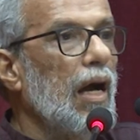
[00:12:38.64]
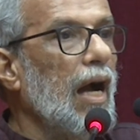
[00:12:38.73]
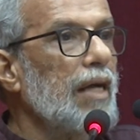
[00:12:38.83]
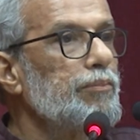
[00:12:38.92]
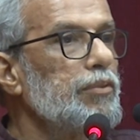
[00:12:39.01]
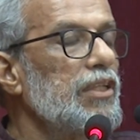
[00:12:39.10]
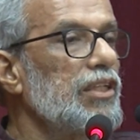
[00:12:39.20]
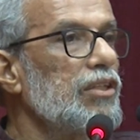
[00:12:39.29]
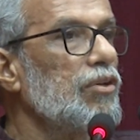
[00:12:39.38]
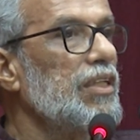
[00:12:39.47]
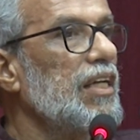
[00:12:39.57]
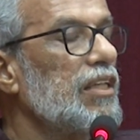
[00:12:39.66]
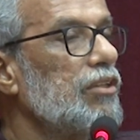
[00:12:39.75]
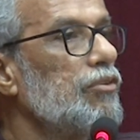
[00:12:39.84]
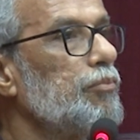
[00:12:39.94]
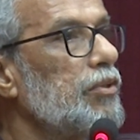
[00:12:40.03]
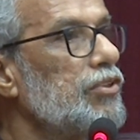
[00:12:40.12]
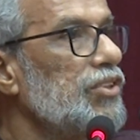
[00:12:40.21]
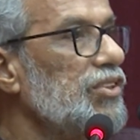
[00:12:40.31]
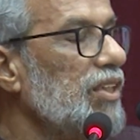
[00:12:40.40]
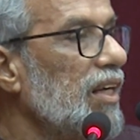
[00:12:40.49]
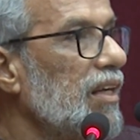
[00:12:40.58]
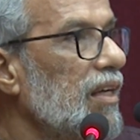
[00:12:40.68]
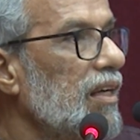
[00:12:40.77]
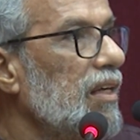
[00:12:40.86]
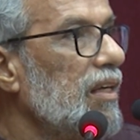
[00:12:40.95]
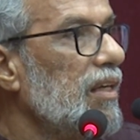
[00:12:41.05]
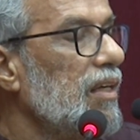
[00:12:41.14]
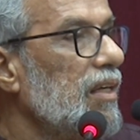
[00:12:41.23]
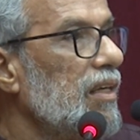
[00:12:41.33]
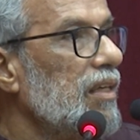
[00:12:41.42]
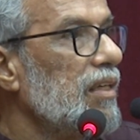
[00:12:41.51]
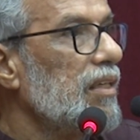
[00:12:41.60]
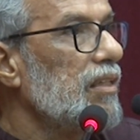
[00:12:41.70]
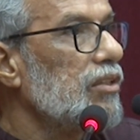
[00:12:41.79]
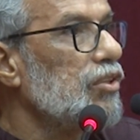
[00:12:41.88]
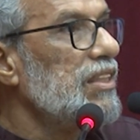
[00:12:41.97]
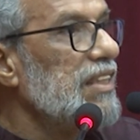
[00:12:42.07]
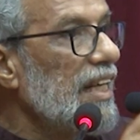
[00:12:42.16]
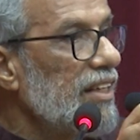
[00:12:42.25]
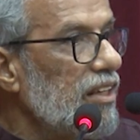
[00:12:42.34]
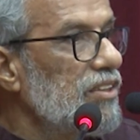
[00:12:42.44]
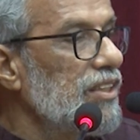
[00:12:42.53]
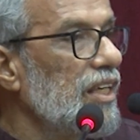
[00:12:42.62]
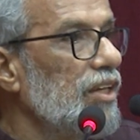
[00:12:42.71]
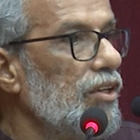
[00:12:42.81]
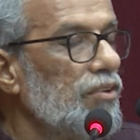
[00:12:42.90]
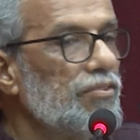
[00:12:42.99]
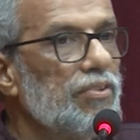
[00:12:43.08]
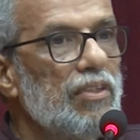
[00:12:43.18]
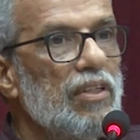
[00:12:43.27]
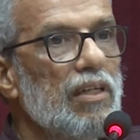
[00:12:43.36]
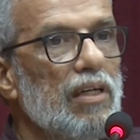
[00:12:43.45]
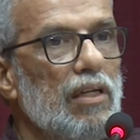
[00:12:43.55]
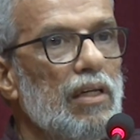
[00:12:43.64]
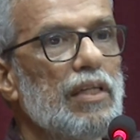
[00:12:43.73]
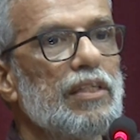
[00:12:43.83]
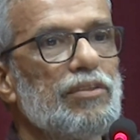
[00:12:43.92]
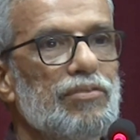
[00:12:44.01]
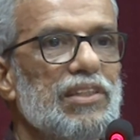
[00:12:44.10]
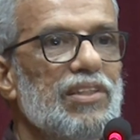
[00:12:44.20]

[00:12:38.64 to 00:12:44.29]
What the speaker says: hypothetical deductive procedure to the general theory of relativity.